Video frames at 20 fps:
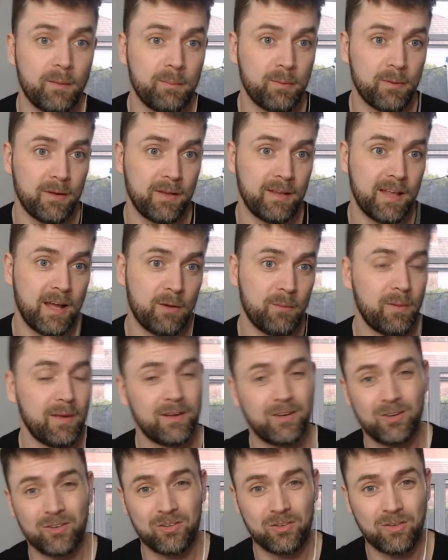I'll put it that way,
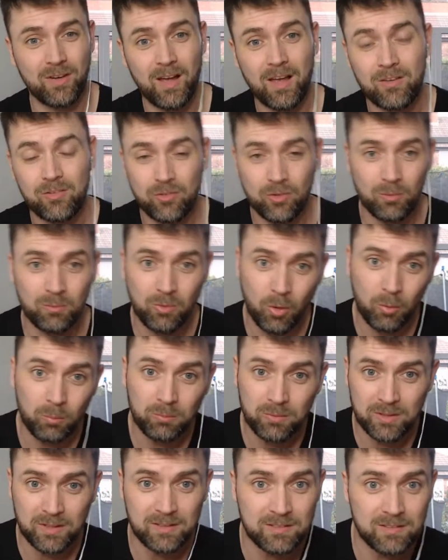because there are some
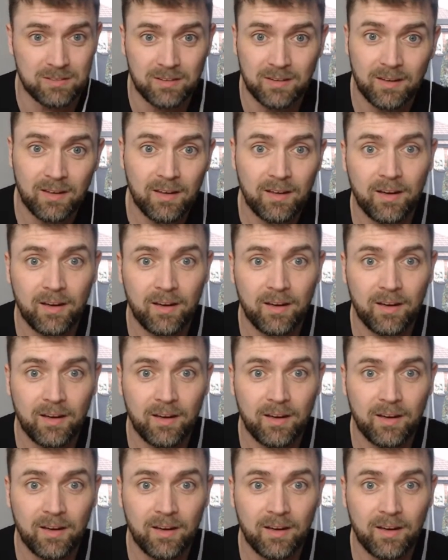numpties